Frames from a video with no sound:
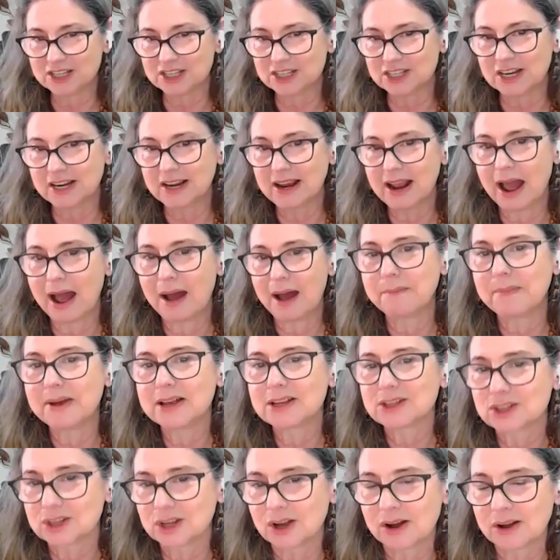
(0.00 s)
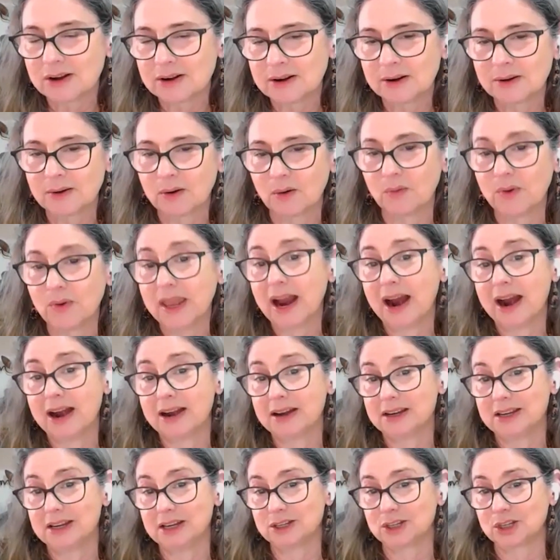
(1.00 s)
in Amazon, we are
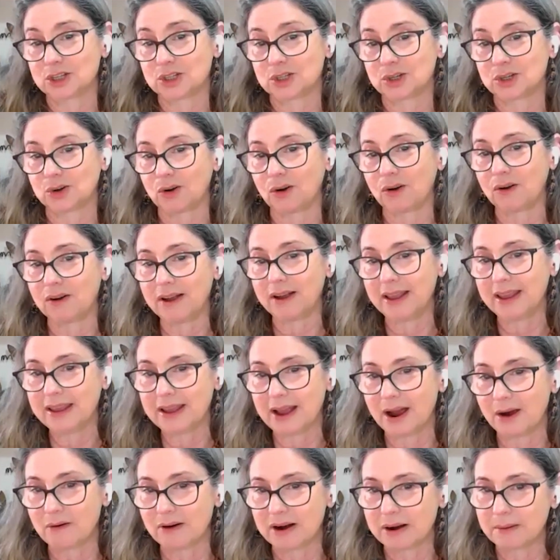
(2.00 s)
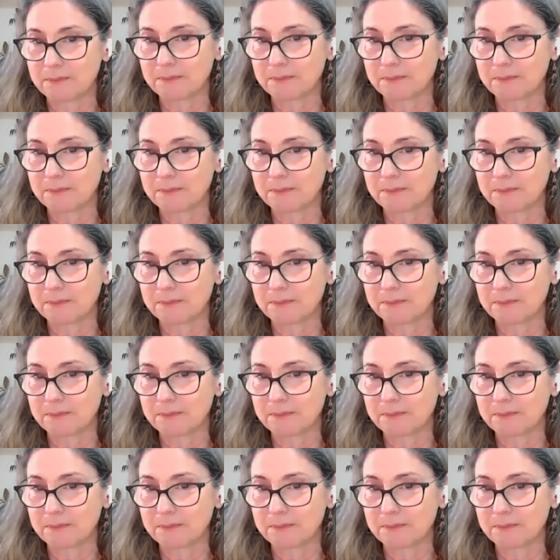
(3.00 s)
destroying our